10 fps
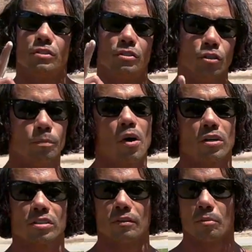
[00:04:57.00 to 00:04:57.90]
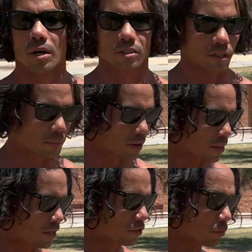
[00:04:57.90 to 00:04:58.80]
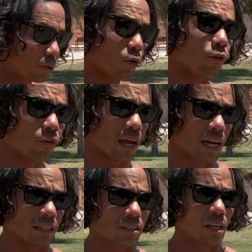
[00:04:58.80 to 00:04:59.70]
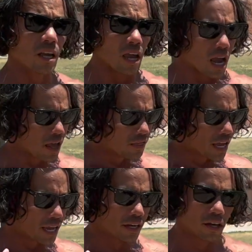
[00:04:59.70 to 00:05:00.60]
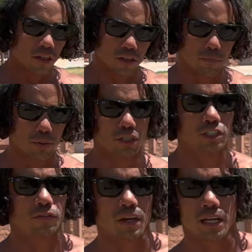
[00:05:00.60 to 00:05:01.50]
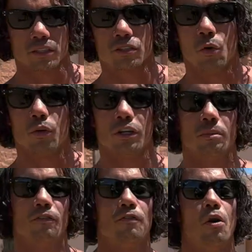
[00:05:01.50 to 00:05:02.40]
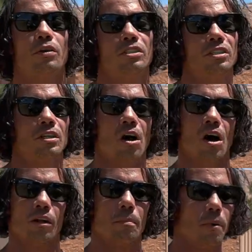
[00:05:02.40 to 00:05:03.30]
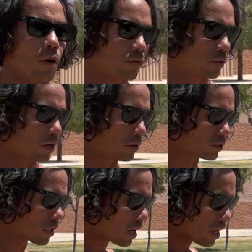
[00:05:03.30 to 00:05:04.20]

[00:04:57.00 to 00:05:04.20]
two parts of a muscle up. There's the pull phase and then the push phase. So we're going to be focusing on both of those.